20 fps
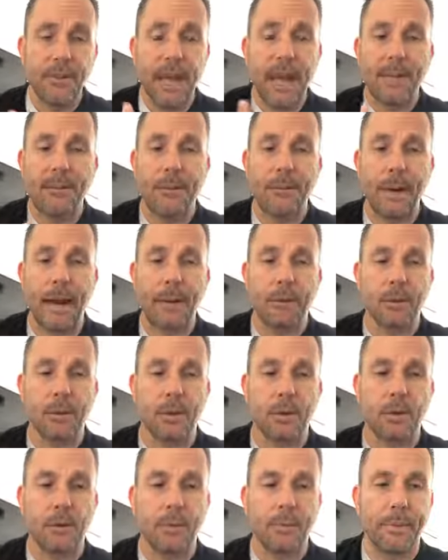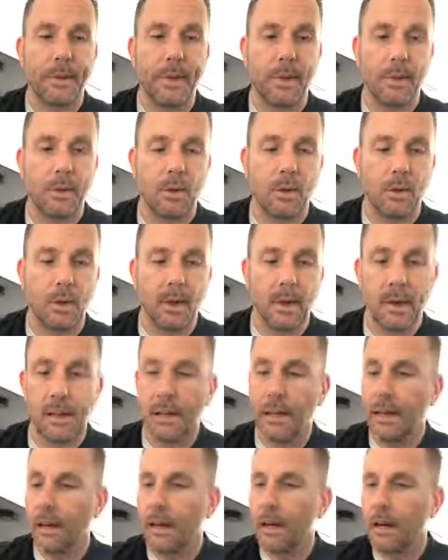If you have your Bible, turn with me to Luke.
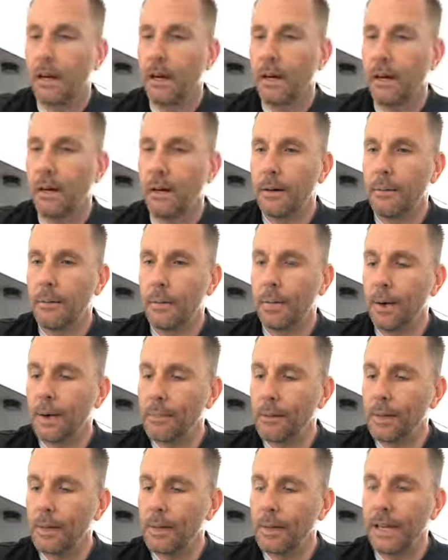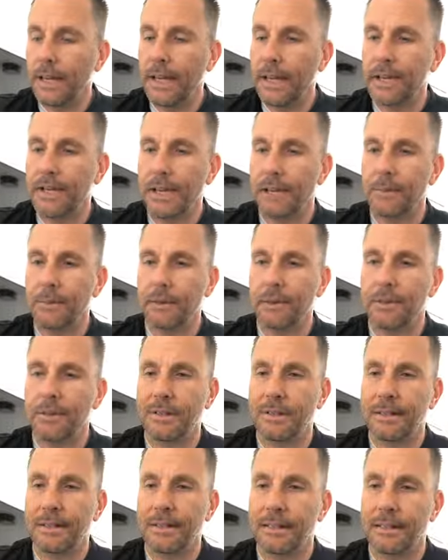Um, we're going to be looking at chapter
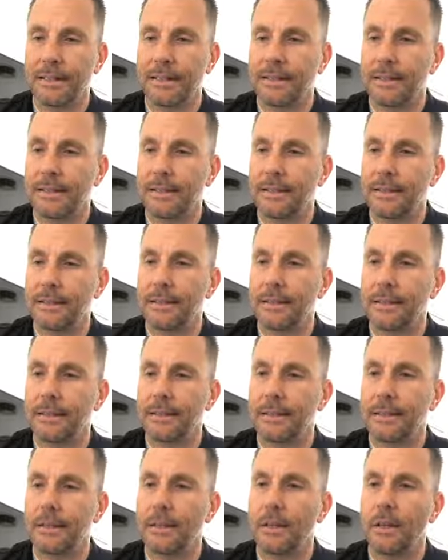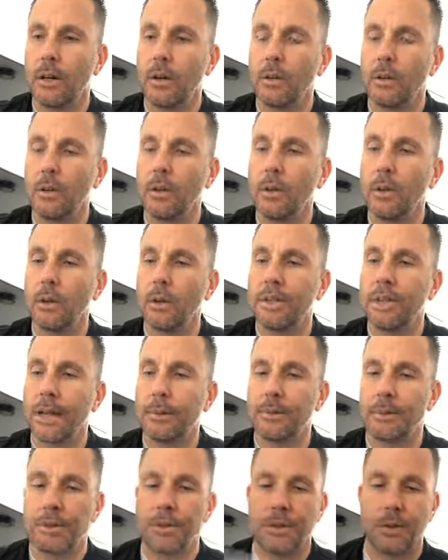6 no, Luke
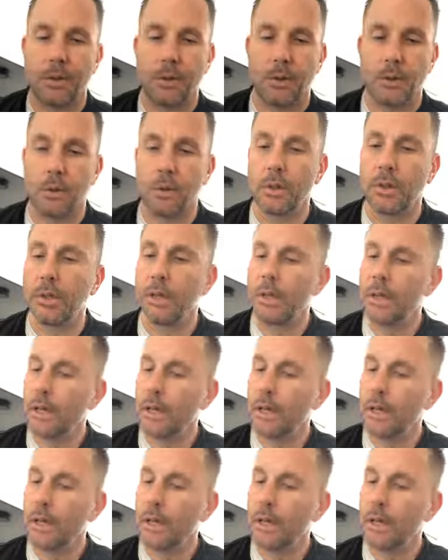chapter 2.